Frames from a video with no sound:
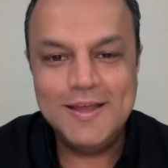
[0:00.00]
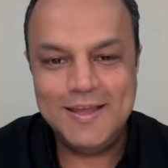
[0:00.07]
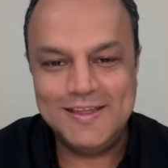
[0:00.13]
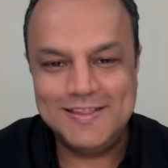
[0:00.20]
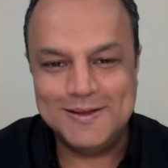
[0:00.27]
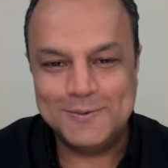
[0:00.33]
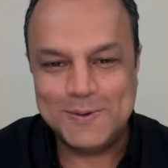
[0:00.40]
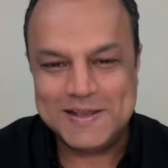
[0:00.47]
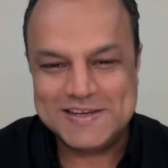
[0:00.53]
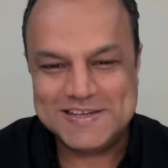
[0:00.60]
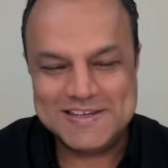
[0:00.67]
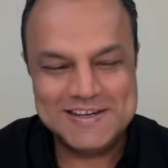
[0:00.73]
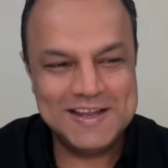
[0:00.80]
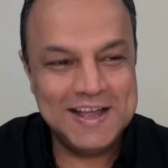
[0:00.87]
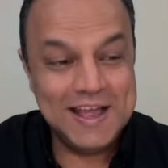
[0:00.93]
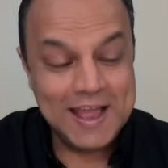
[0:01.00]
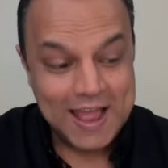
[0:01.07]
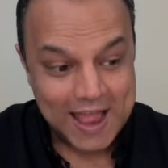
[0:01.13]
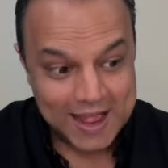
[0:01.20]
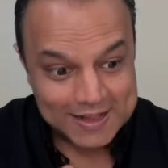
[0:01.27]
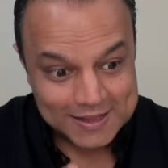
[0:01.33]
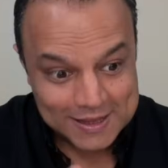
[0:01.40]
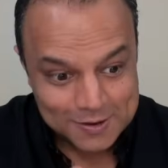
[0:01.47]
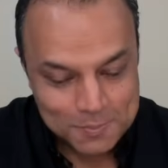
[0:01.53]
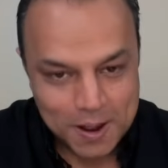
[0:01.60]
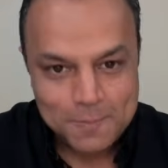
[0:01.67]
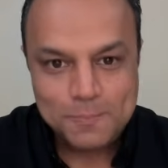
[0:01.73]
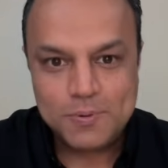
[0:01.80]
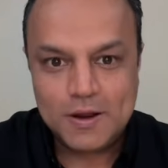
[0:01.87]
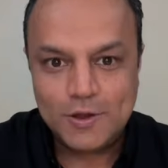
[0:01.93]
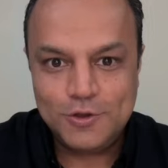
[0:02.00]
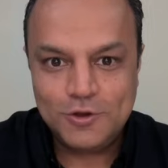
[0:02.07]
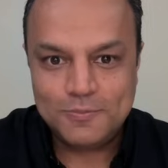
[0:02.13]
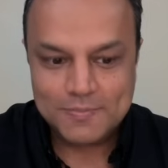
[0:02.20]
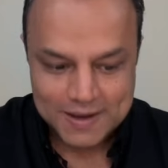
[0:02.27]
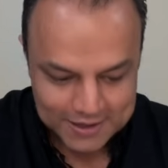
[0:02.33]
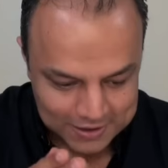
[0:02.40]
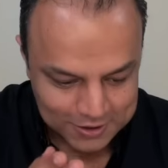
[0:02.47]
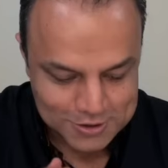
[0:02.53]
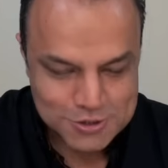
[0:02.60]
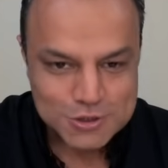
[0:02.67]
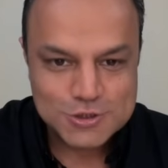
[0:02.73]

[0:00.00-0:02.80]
in the question and then apply your mind,